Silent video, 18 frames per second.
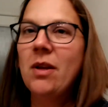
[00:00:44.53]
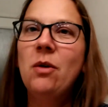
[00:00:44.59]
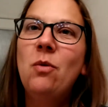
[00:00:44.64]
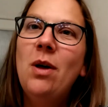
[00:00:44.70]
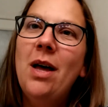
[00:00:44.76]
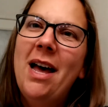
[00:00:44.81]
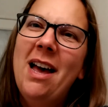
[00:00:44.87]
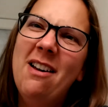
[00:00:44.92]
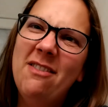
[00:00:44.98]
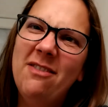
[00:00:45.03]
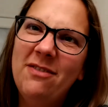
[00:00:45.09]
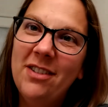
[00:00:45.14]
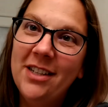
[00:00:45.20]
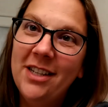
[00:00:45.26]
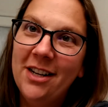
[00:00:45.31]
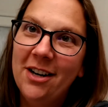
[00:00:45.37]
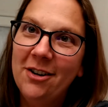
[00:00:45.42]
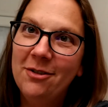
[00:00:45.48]
we'll have,
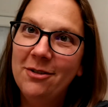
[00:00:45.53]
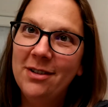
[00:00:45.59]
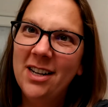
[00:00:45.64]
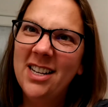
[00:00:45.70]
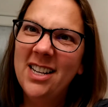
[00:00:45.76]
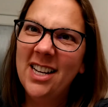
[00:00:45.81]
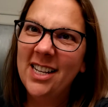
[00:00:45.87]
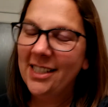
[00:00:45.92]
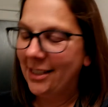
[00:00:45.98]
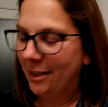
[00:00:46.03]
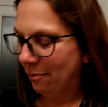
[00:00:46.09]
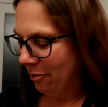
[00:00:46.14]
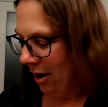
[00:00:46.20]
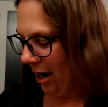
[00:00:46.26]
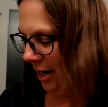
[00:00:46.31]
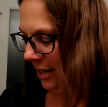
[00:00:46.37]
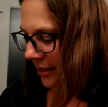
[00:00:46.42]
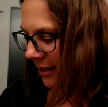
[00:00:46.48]
you know, a nice
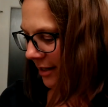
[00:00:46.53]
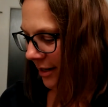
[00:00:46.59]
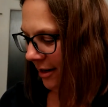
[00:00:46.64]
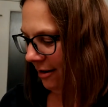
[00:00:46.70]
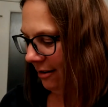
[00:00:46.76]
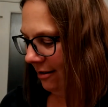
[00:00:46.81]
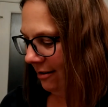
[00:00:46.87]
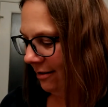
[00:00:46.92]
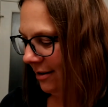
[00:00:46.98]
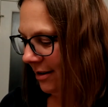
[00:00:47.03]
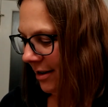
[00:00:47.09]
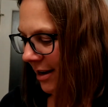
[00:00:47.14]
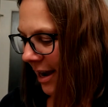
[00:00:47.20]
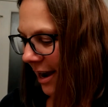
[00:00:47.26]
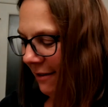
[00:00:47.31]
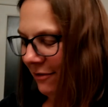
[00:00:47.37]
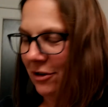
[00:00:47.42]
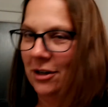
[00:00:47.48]
surprise in here
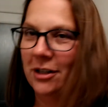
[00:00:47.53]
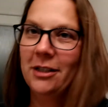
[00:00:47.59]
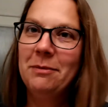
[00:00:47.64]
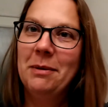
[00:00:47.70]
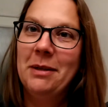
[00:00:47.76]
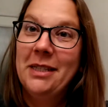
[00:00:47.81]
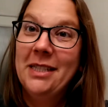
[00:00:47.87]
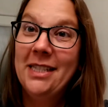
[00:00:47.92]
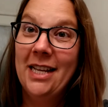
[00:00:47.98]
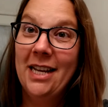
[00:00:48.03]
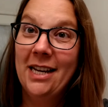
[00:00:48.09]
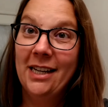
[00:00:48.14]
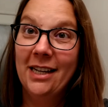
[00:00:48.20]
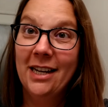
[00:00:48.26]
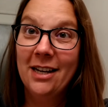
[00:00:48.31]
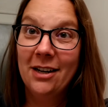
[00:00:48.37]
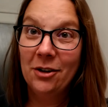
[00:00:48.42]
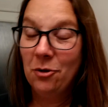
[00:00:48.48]
after it's been
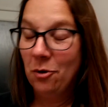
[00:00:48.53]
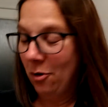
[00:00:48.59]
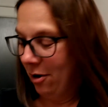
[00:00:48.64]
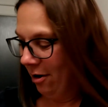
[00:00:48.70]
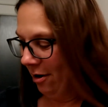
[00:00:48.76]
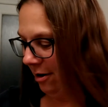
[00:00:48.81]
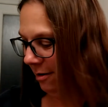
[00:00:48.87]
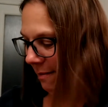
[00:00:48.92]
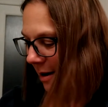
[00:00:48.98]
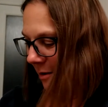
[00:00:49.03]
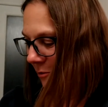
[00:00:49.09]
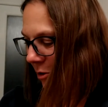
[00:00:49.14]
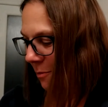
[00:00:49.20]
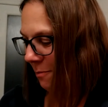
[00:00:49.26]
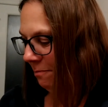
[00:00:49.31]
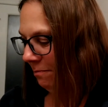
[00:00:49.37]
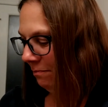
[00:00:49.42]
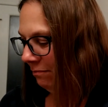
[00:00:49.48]
sitting in a corner in my
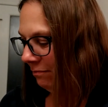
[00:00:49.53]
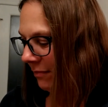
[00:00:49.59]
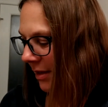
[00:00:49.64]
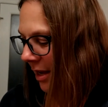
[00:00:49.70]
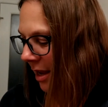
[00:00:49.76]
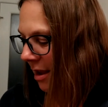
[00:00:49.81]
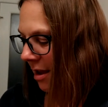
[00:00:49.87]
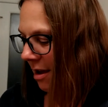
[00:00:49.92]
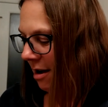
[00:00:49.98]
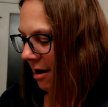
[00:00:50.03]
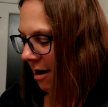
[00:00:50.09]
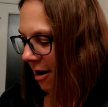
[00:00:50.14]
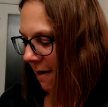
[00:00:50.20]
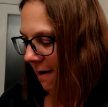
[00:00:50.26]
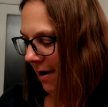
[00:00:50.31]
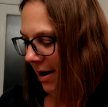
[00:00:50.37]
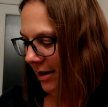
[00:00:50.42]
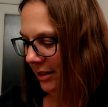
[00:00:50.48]
room.
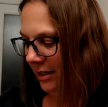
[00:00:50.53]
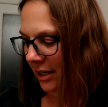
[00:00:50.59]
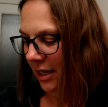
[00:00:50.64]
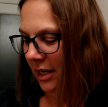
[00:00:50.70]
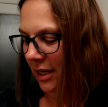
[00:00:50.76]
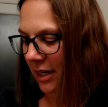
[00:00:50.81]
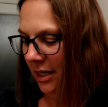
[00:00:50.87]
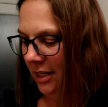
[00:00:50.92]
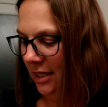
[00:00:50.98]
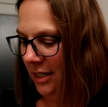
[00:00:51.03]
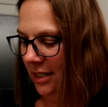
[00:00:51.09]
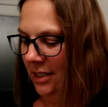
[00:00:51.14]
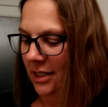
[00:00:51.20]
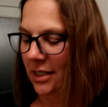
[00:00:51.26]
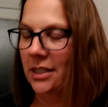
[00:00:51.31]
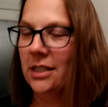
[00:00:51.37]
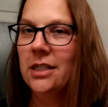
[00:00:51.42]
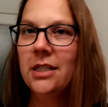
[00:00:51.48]
All right,
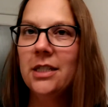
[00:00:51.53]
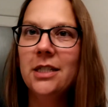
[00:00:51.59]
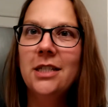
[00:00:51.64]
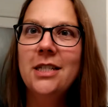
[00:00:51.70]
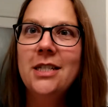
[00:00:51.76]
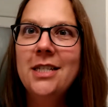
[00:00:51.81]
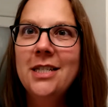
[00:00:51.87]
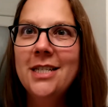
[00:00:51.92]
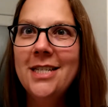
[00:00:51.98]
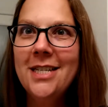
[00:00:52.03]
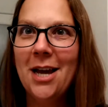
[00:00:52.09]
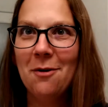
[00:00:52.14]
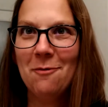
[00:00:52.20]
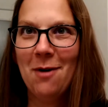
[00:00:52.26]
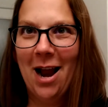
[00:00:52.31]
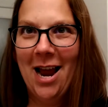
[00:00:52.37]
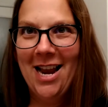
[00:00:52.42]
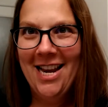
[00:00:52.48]

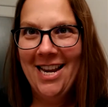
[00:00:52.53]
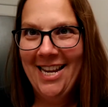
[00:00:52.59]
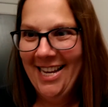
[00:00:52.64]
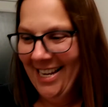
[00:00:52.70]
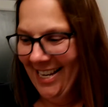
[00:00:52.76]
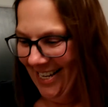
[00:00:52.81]
get ready.